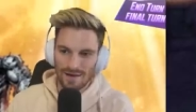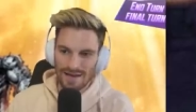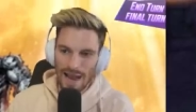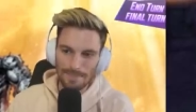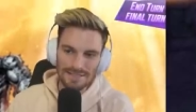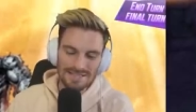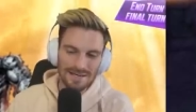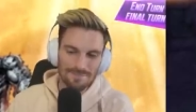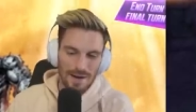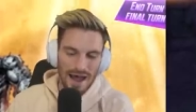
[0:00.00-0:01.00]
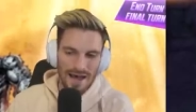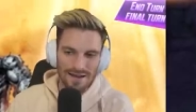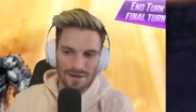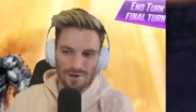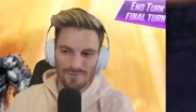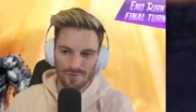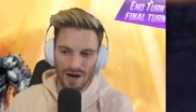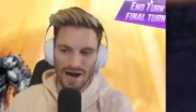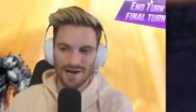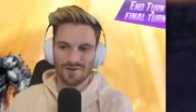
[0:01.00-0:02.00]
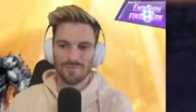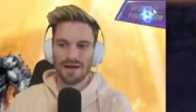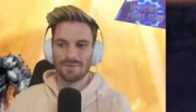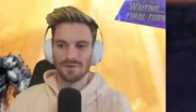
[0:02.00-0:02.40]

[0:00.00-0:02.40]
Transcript: Captain's not bad for Iron Man